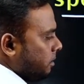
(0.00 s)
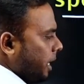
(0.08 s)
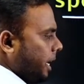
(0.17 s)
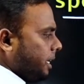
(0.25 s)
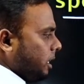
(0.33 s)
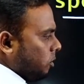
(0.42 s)

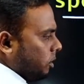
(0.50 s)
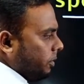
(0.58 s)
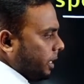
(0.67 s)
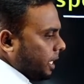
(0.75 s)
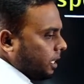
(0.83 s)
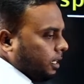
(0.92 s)
Any load we
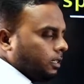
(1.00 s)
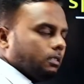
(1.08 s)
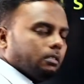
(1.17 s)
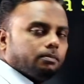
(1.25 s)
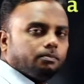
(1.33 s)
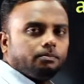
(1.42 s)
can connect,
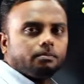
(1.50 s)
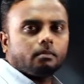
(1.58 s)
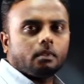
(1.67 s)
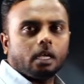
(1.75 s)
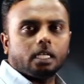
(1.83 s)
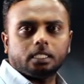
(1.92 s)

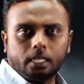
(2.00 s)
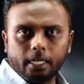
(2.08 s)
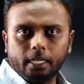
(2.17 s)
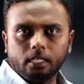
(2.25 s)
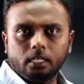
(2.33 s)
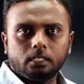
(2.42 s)
as the
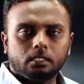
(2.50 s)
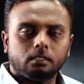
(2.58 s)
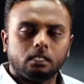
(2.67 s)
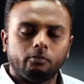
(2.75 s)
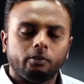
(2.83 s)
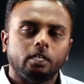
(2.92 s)
rating is
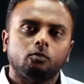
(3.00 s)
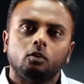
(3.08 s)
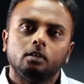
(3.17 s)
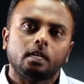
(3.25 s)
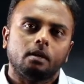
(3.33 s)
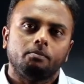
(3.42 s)
given in
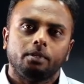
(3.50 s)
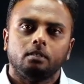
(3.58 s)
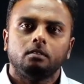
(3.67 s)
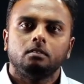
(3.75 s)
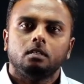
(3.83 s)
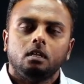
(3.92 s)
volt ampere.
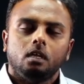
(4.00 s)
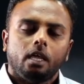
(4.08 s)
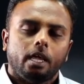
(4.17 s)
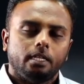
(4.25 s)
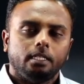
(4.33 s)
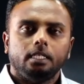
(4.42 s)

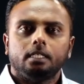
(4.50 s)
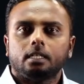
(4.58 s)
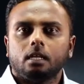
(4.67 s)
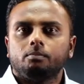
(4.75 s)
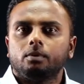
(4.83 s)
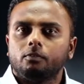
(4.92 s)
Any
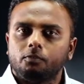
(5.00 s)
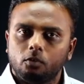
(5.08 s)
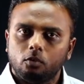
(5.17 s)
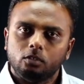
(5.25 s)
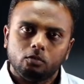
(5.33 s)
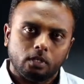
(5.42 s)
type of
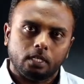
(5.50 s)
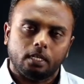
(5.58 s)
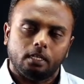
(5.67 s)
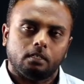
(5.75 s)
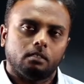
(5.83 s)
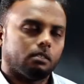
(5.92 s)
load you can
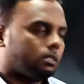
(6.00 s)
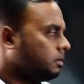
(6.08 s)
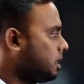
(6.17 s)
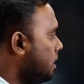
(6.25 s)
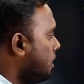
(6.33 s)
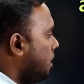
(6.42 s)
connect,
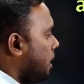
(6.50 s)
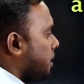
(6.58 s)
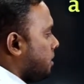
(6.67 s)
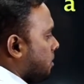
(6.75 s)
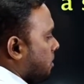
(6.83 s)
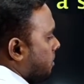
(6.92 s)

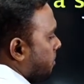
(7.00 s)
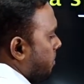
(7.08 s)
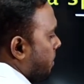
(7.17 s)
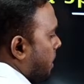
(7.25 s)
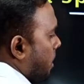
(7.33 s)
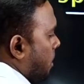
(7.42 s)
like
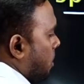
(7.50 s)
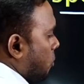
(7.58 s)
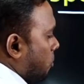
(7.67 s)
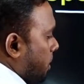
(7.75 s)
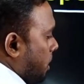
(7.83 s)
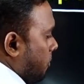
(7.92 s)

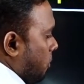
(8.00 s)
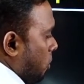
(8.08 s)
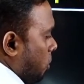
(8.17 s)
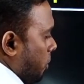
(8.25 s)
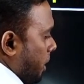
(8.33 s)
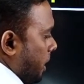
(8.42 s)
UPF load
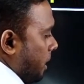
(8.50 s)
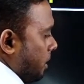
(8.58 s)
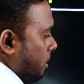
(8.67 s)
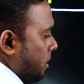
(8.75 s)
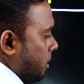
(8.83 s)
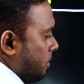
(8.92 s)
you can
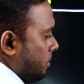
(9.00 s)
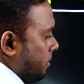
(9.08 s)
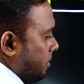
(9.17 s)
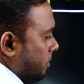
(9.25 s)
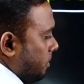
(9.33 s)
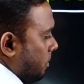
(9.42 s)
connect,
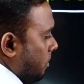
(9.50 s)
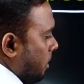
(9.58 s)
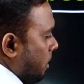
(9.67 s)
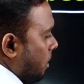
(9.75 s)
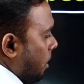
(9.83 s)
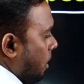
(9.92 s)

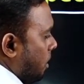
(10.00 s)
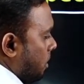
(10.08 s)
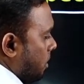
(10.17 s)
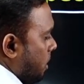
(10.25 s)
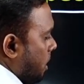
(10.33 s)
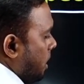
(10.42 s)
or
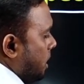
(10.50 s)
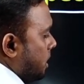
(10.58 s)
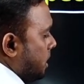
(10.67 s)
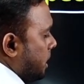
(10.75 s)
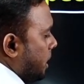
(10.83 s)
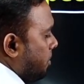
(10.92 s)

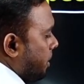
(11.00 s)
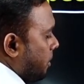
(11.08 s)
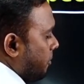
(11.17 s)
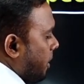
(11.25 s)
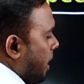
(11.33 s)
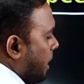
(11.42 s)

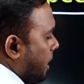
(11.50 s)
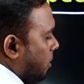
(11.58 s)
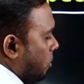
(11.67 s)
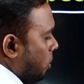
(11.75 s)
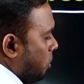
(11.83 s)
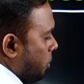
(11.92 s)
ZPF lagging
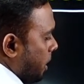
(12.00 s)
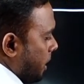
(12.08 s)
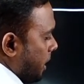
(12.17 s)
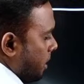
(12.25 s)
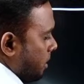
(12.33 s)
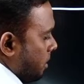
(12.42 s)
load you can
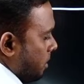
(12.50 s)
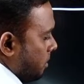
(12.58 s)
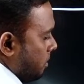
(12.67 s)
connect.